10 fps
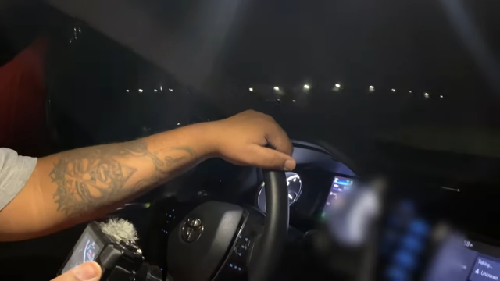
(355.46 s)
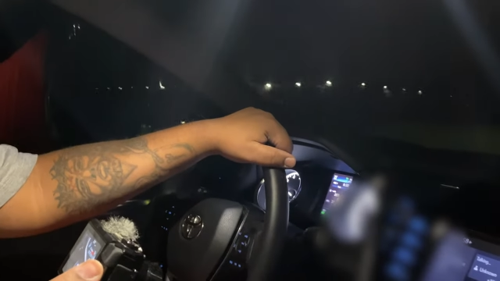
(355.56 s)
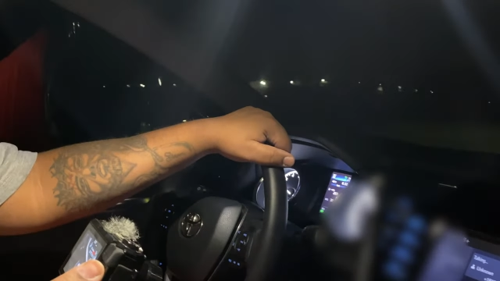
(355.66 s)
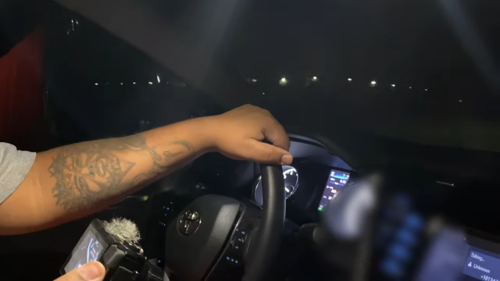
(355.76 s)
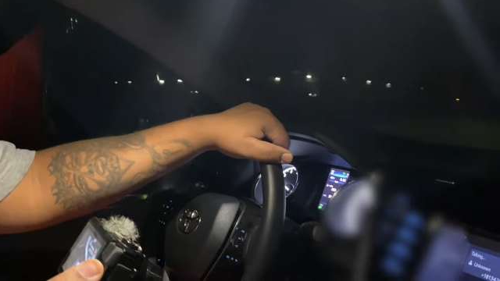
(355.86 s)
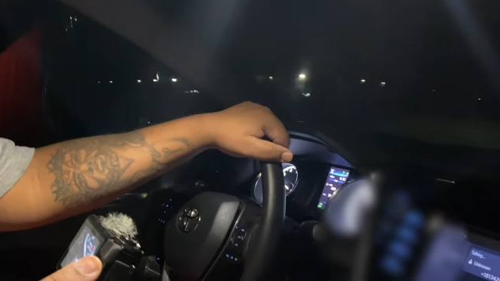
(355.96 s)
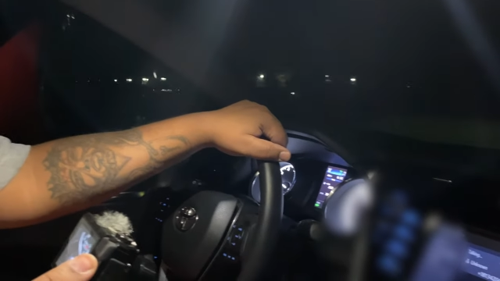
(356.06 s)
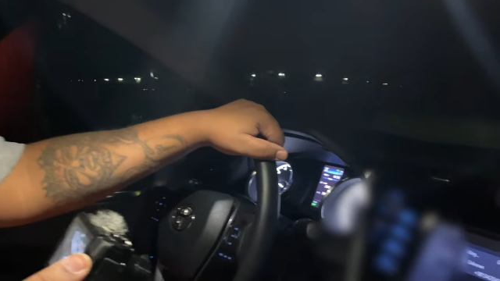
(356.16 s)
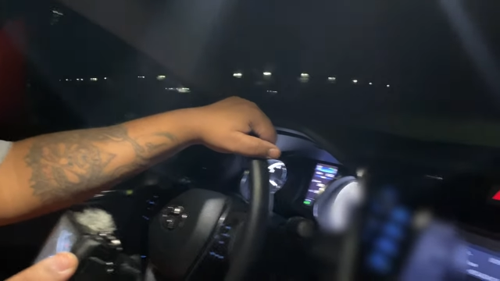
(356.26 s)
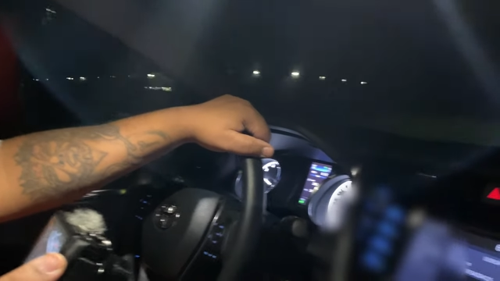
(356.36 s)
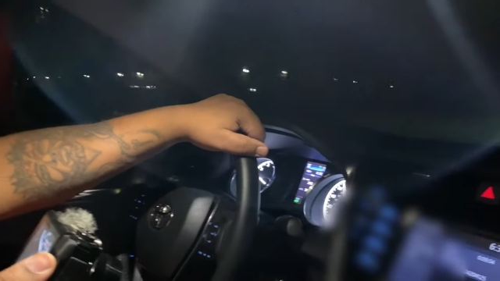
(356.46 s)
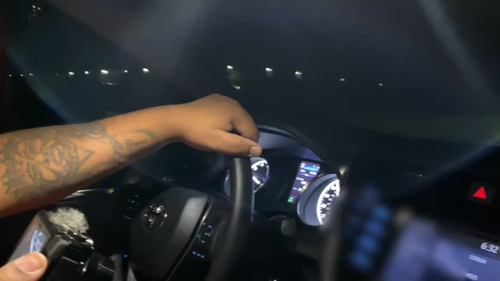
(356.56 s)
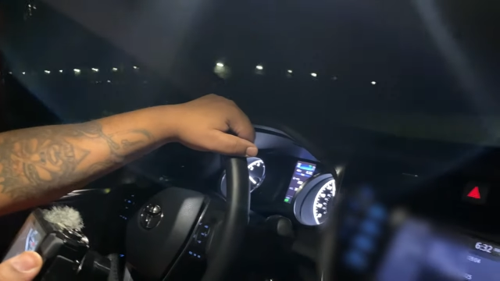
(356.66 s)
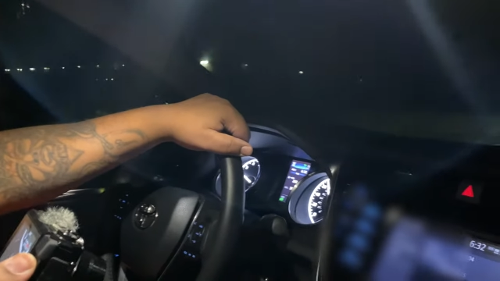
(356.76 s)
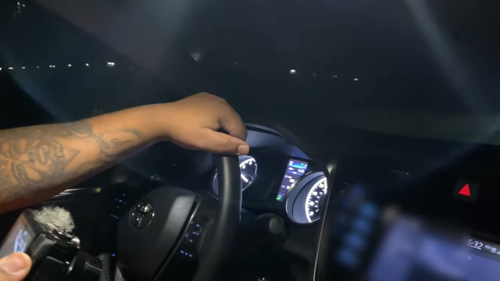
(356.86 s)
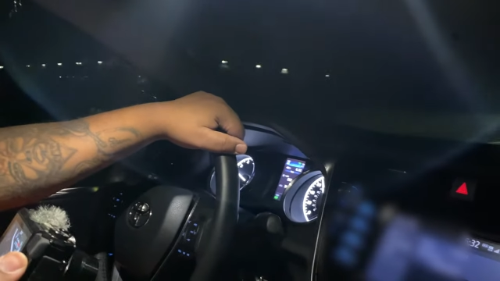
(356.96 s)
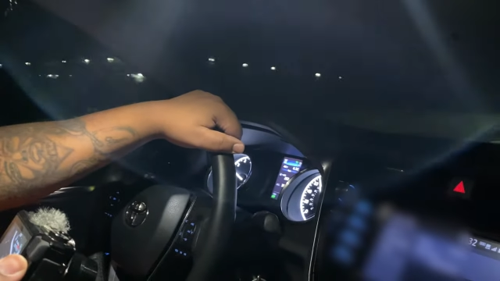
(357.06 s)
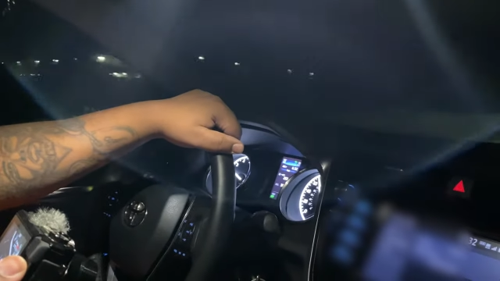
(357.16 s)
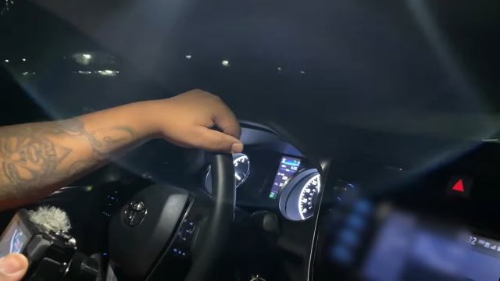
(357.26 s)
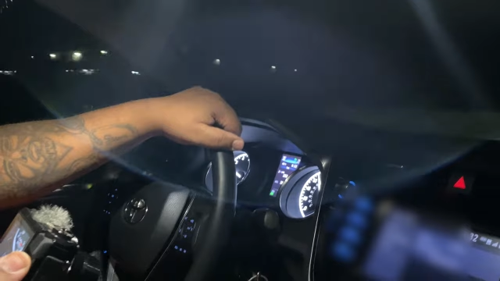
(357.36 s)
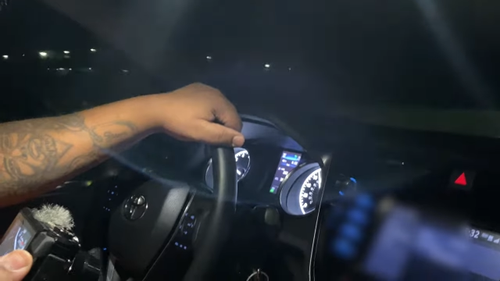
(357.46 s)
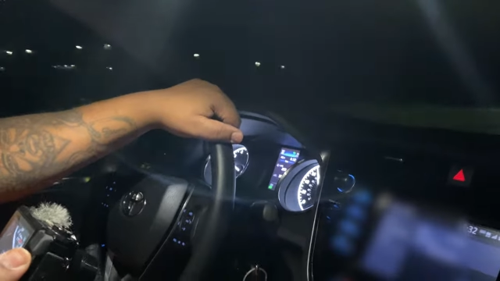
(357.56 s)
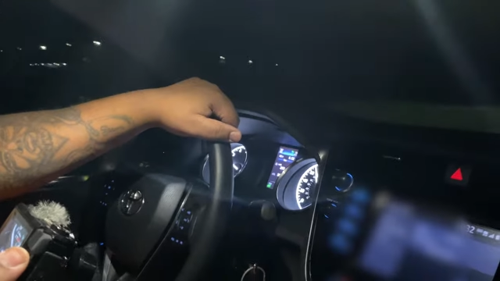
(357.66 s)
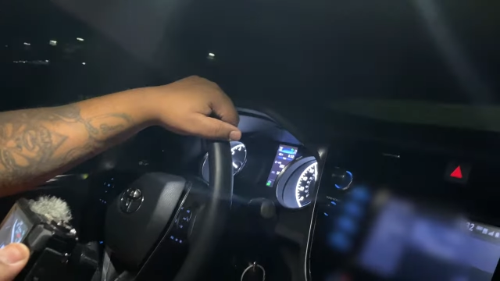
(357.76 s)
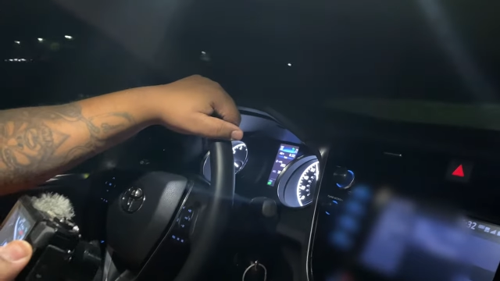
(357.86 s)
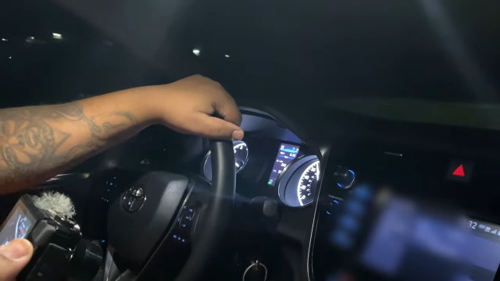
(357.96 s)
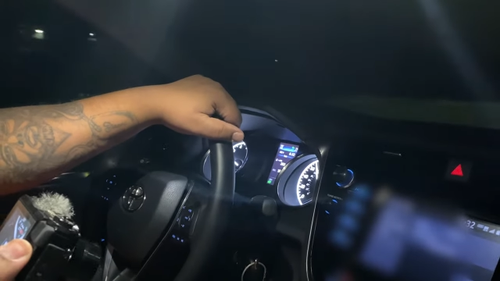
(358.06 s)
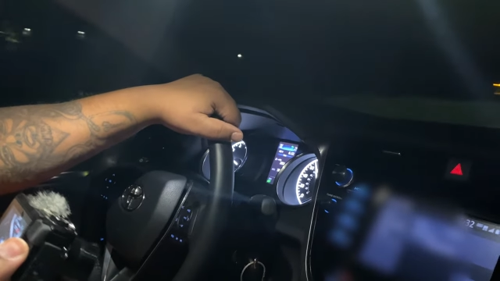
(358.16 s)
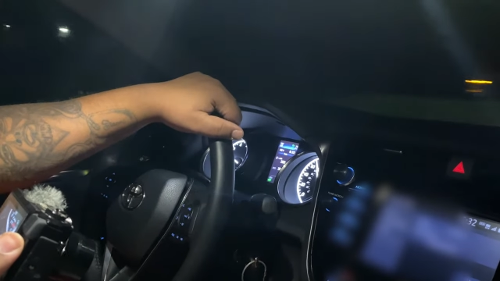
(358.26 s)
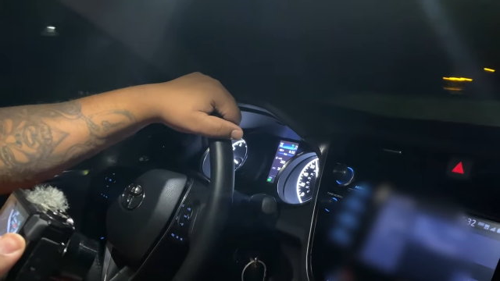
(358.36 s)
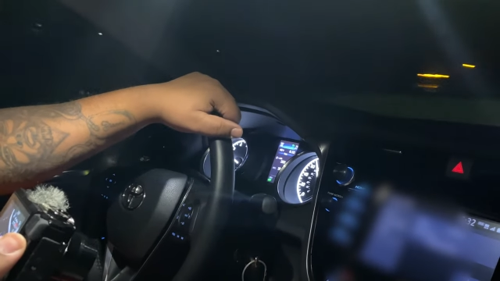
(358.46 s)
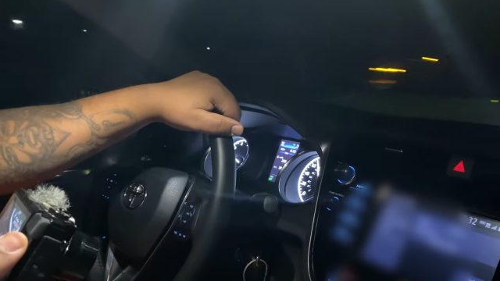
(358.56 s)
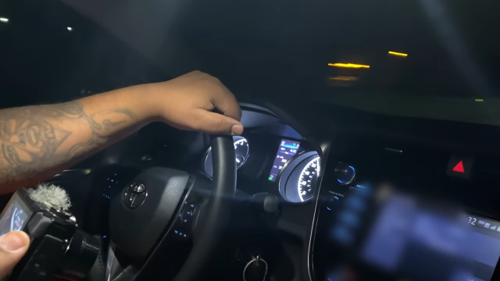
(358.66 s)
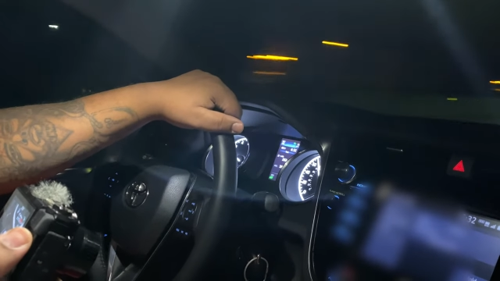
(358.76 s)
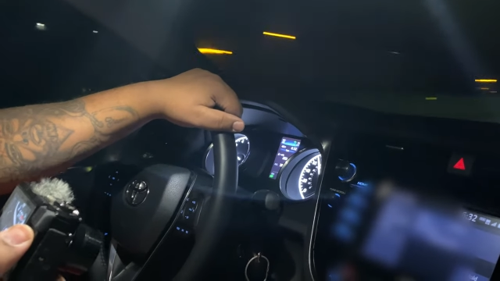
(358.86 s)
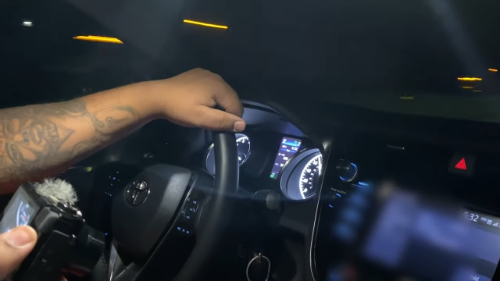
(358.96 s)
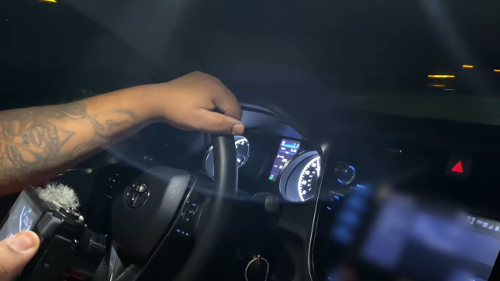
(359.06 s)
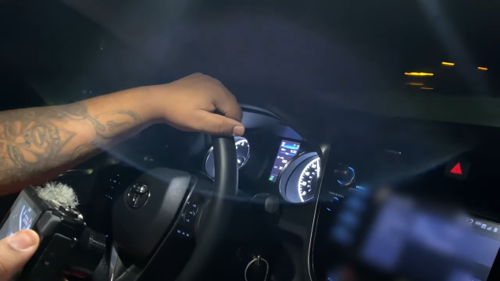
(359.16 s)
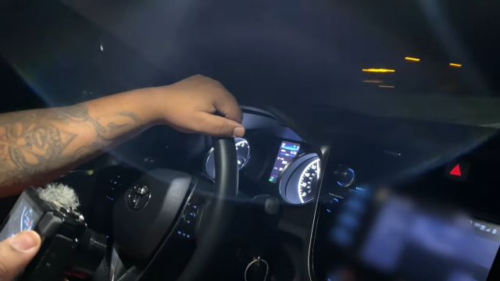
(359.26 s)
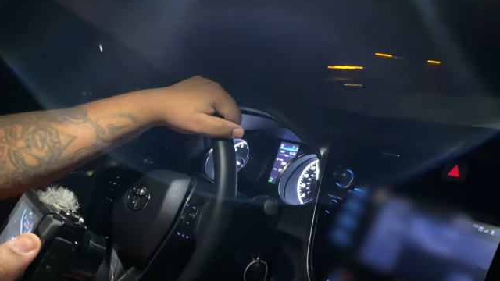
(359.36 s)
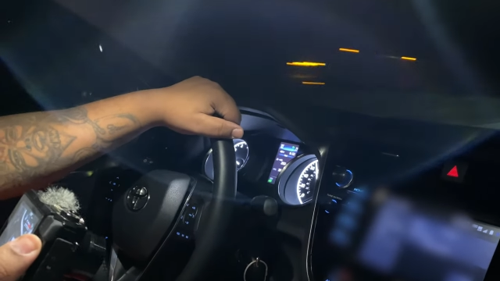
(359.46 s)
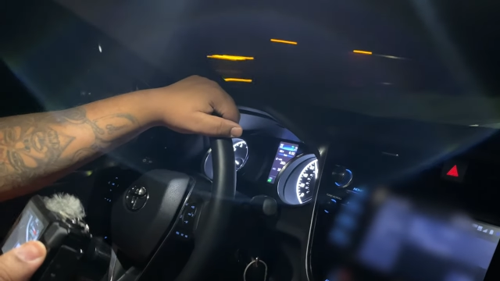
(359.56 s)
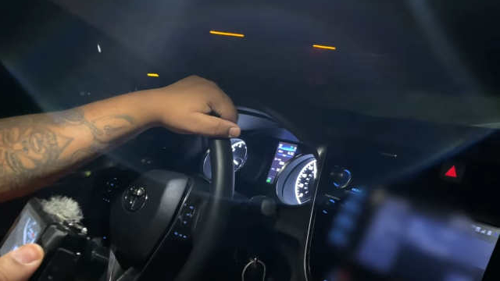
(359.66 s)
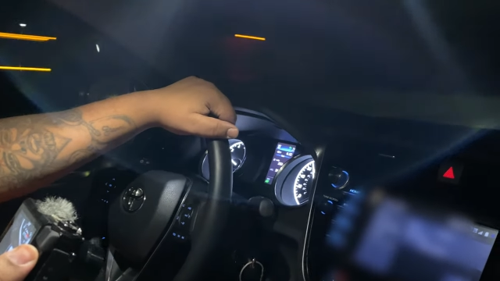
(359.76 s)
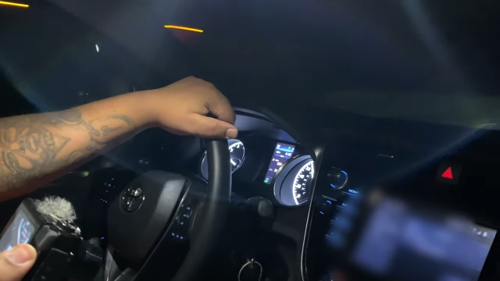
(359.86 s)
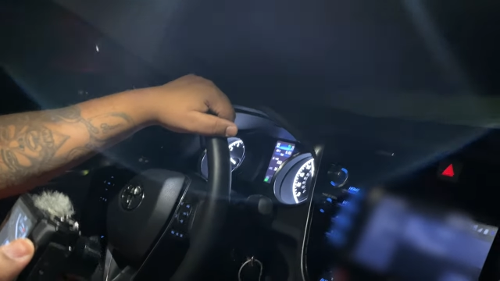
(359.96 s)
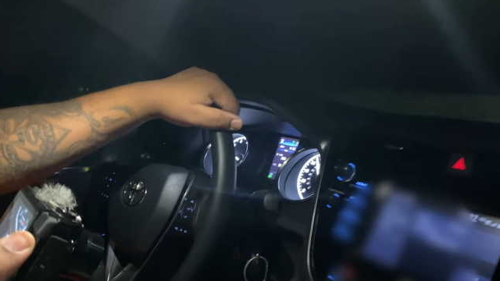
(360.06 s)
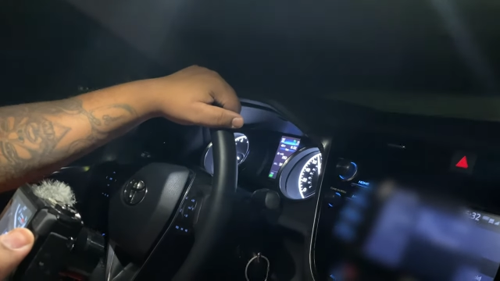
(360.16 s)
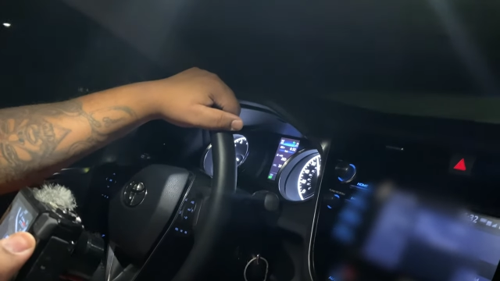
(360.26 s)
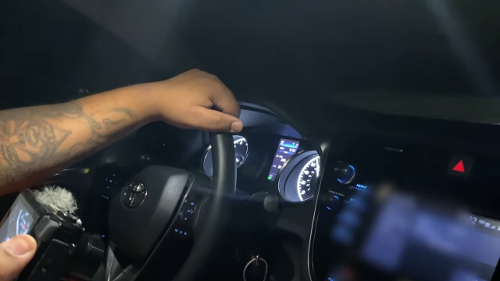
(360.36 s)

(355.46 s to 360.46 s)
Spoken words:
Nobody's mouth can be seen.